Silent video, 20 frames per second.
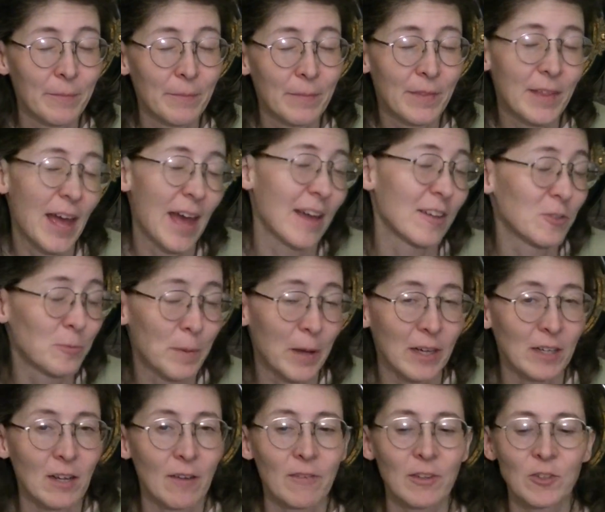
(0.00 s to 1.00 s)
the
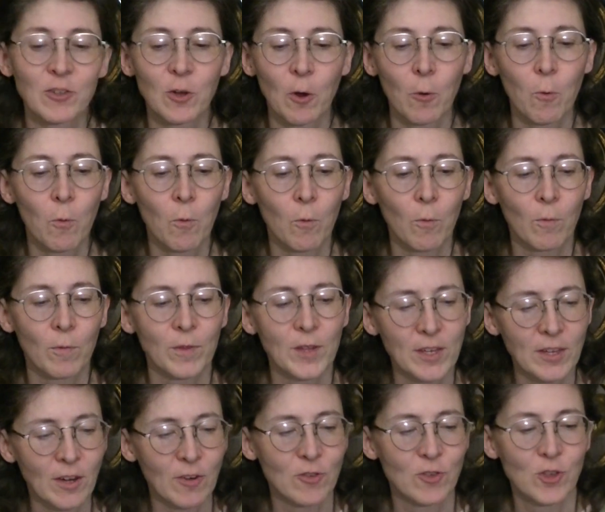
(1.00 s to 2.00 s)
aspect of it. So
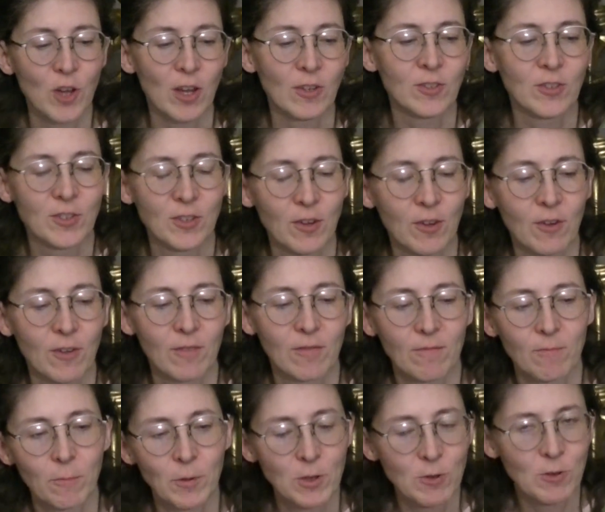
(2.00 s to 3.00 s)
these are just,
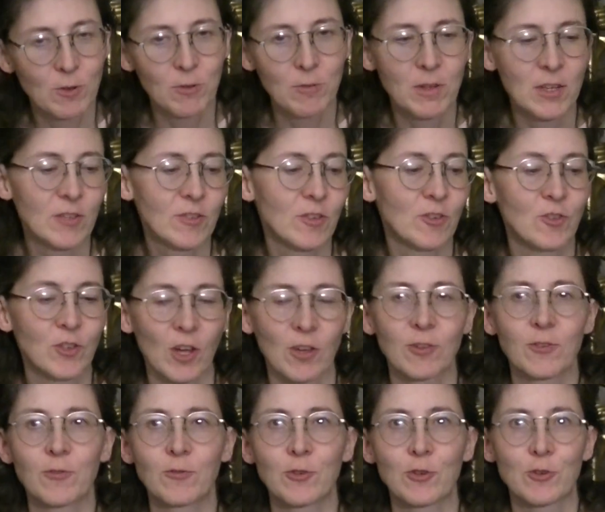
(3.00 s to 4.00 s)
when you do these, they're
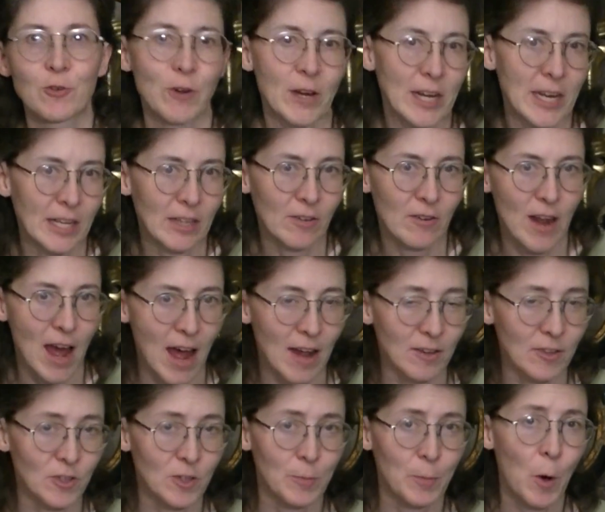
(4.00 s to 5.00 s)
just for trading. They're
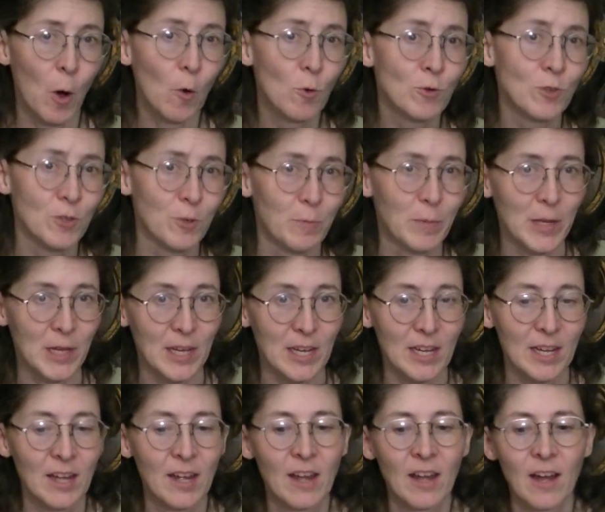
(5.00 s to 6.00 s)
not supposed to
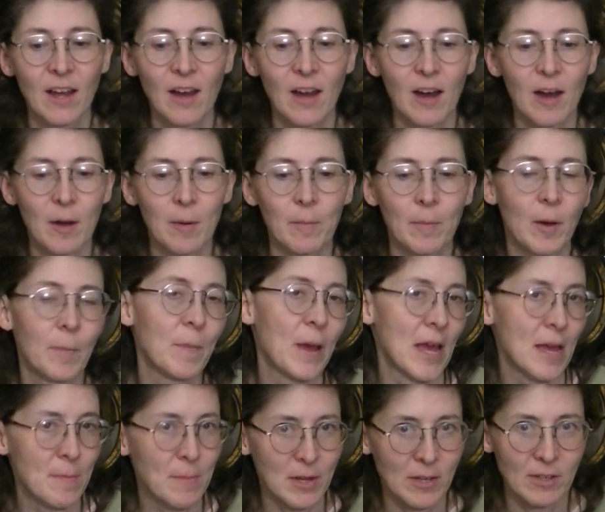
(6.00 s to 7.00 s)
be a
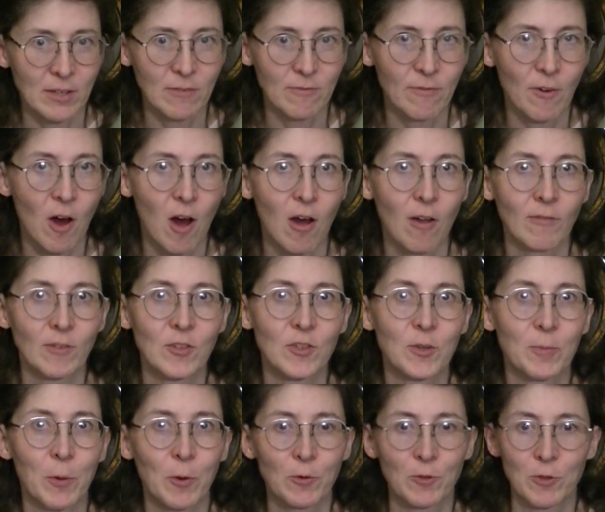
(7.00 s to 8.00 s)
payment involved. It's
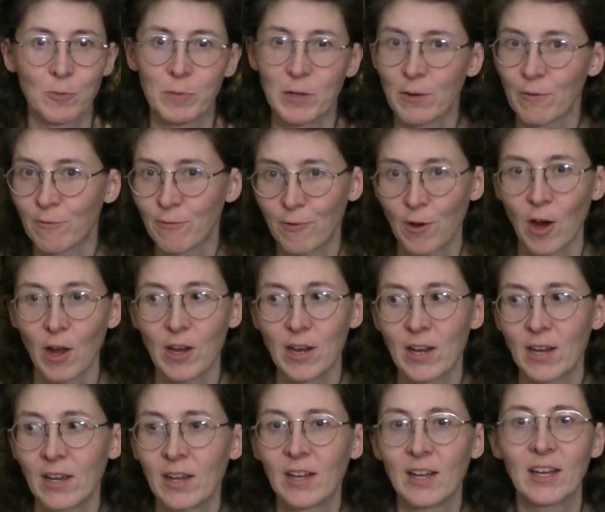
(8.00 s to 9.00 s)
supposed to be a fun,
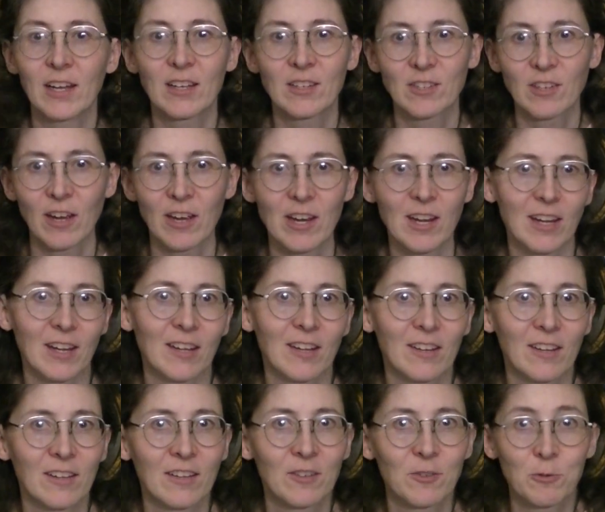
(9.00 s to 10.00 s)

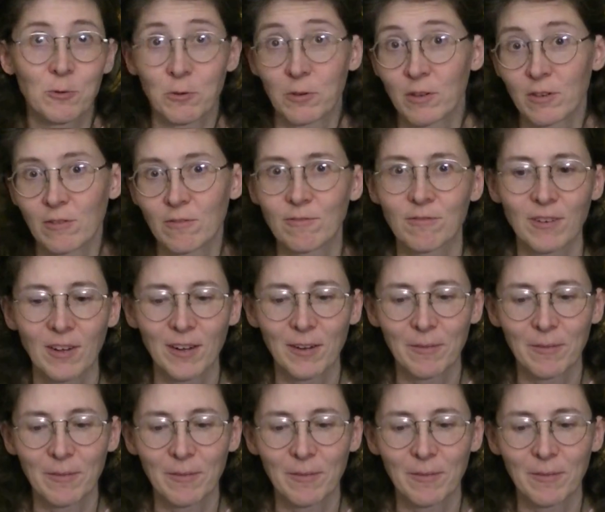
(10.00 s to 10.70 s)
exciting sort of